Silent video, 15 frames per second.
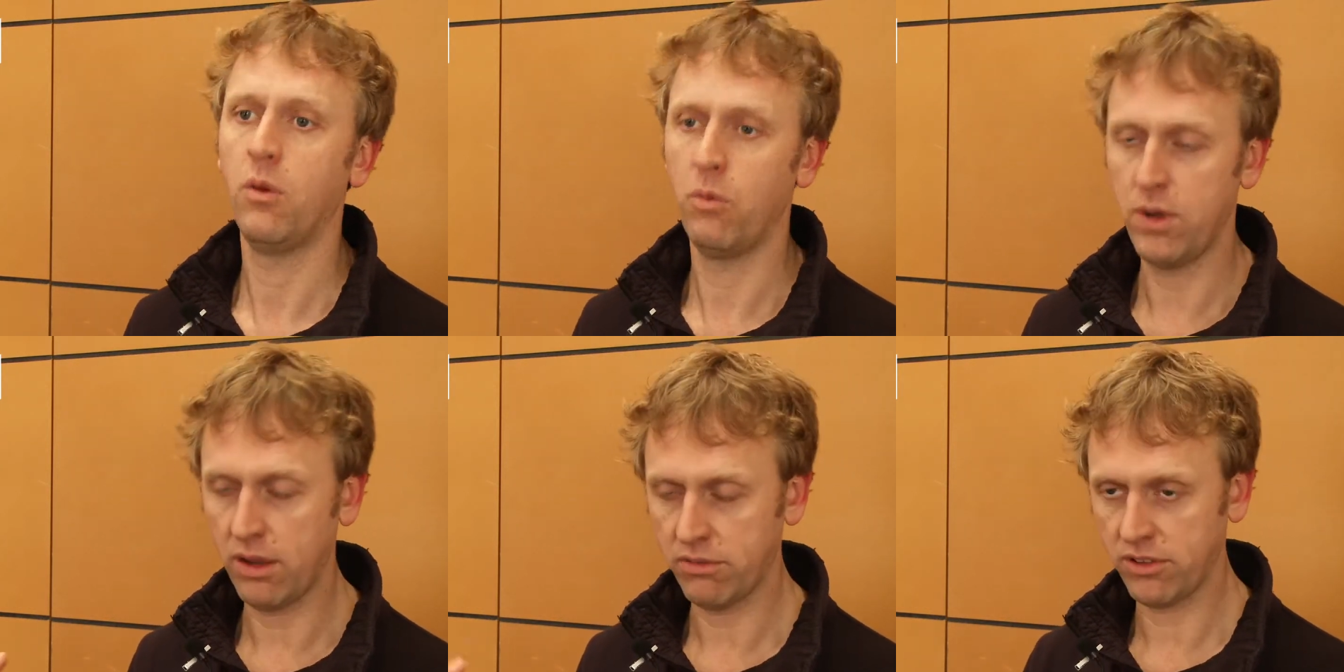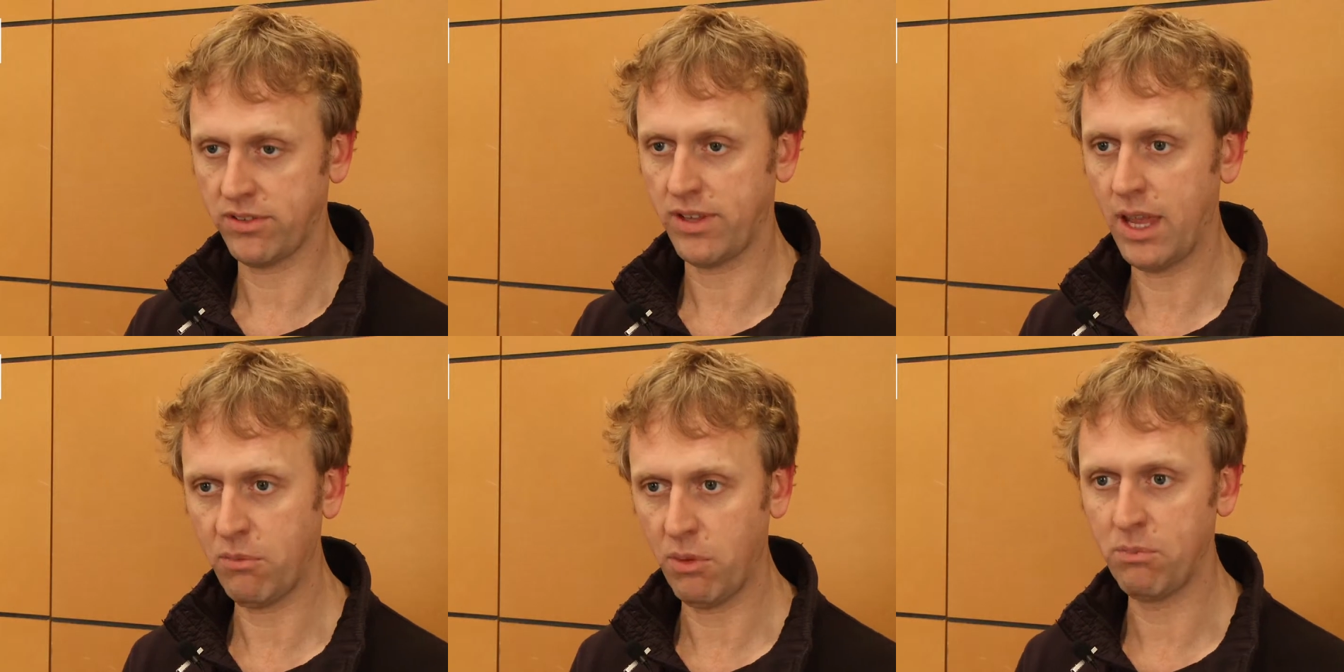We have the
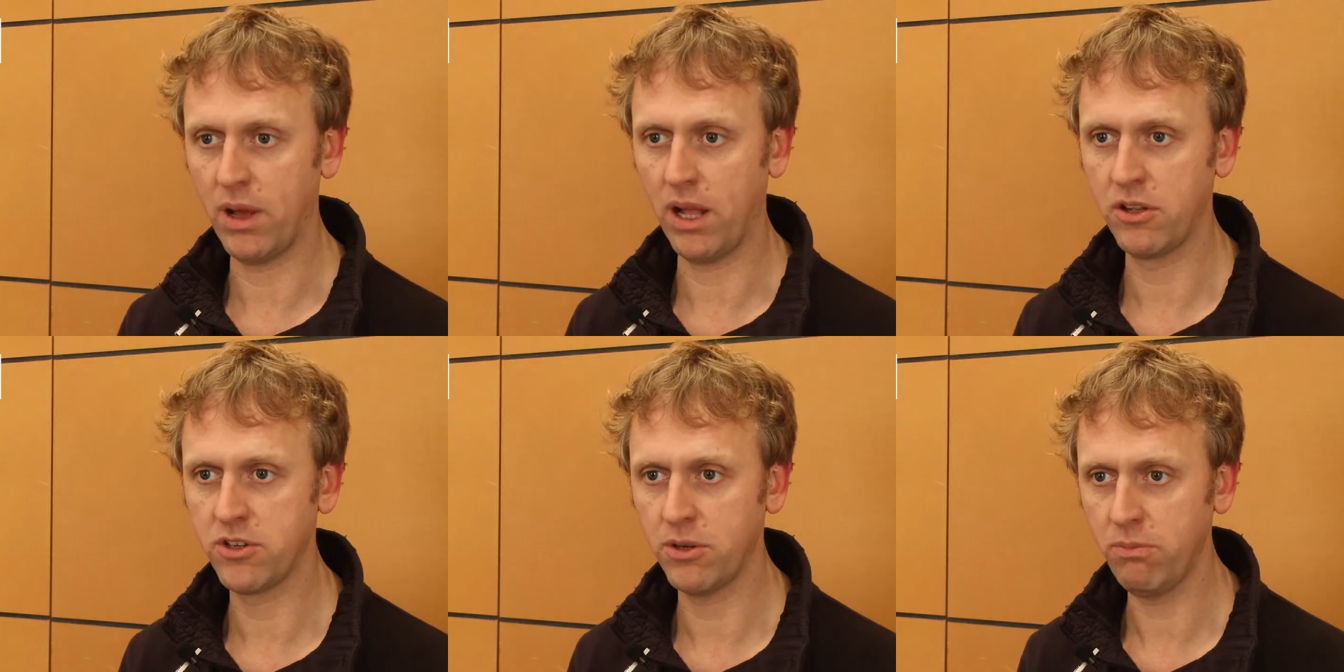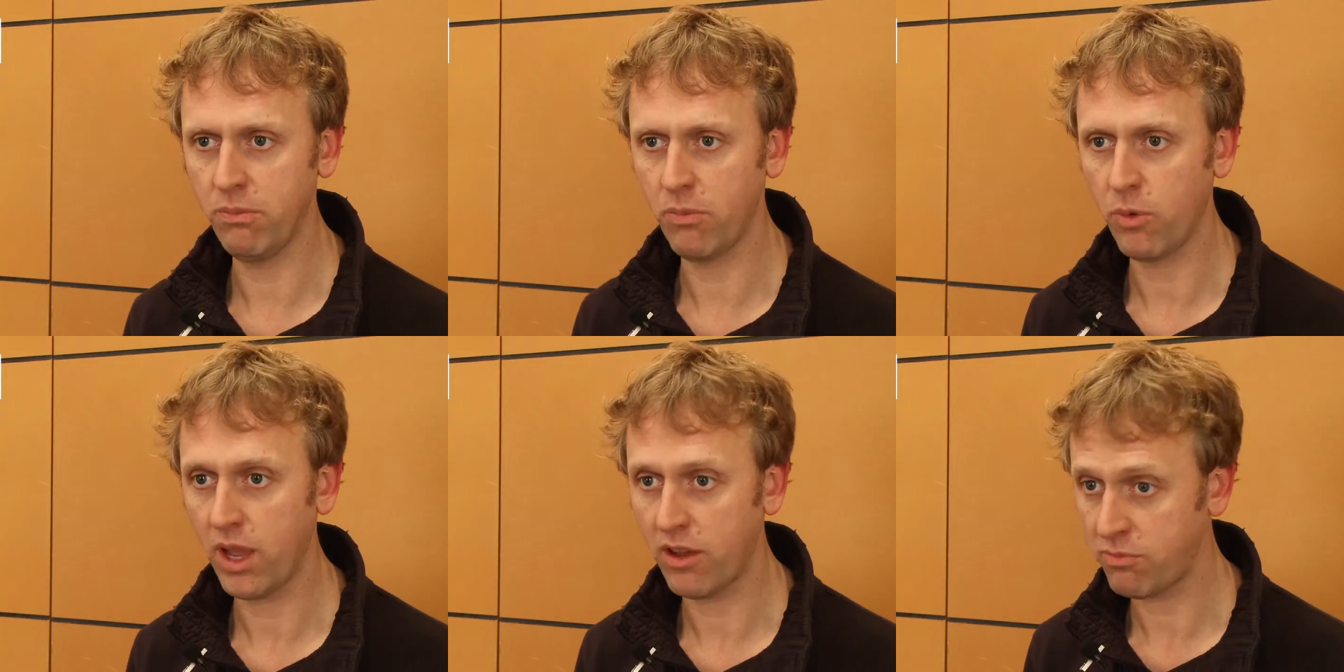same in Belgium.
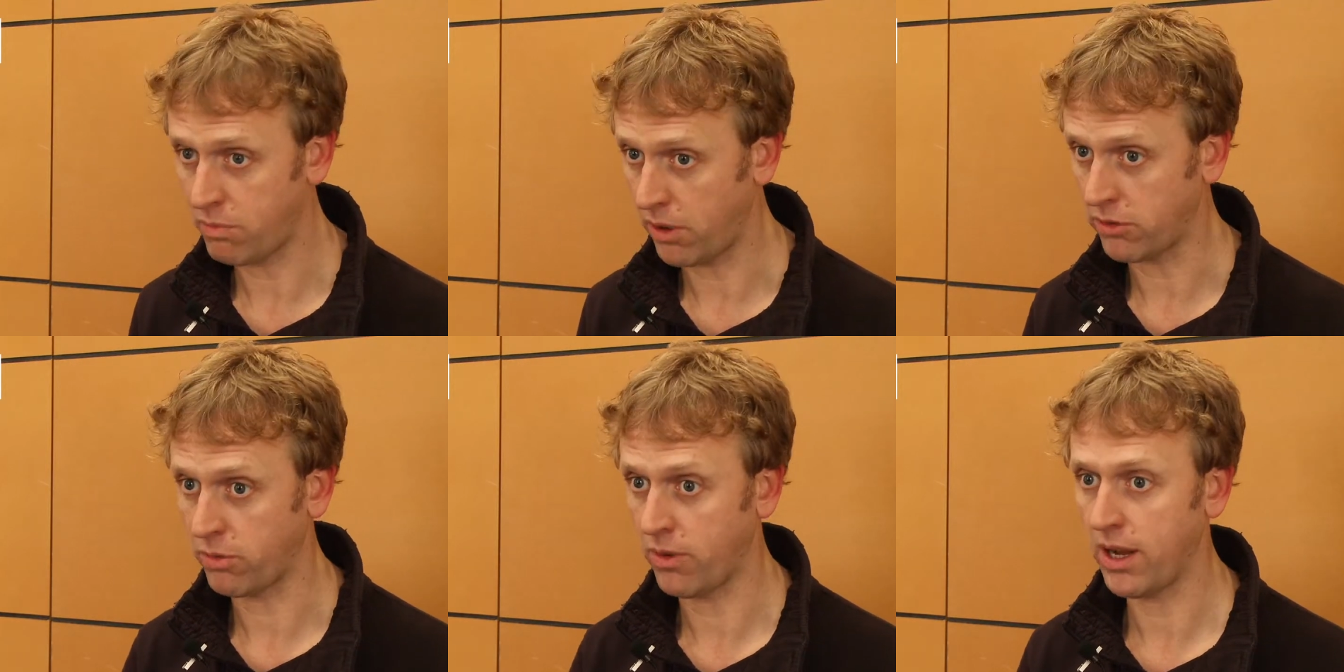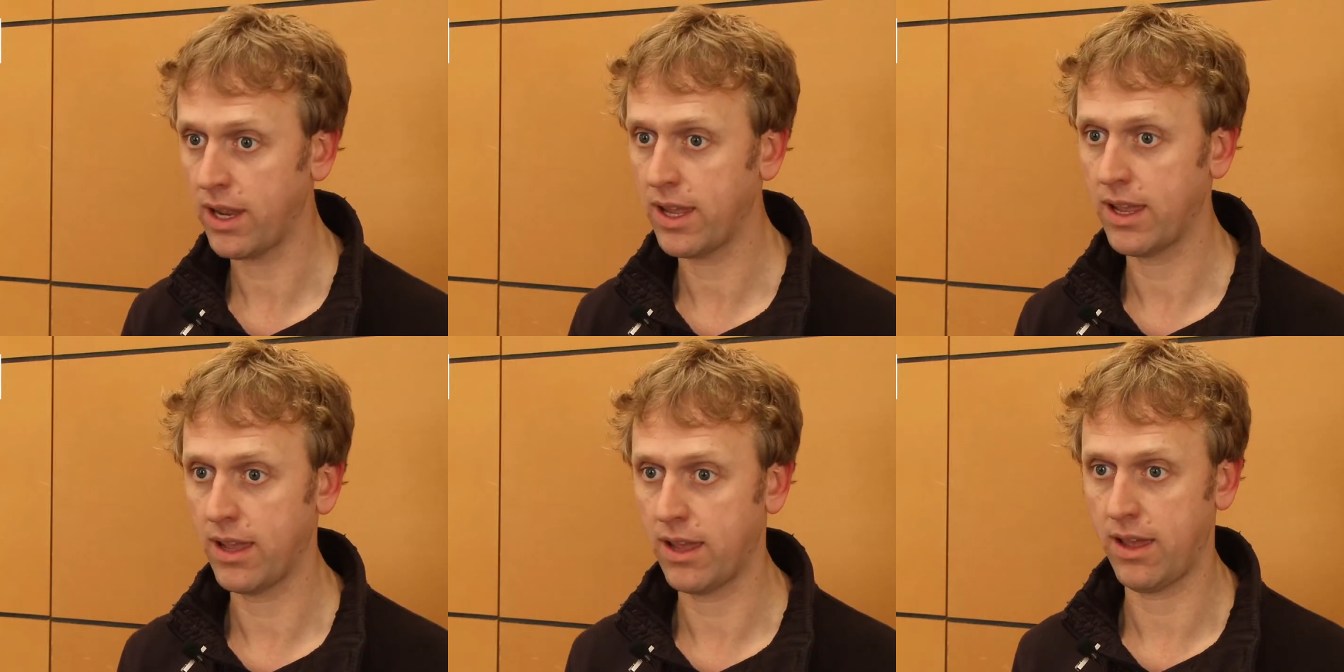We have Paswerk.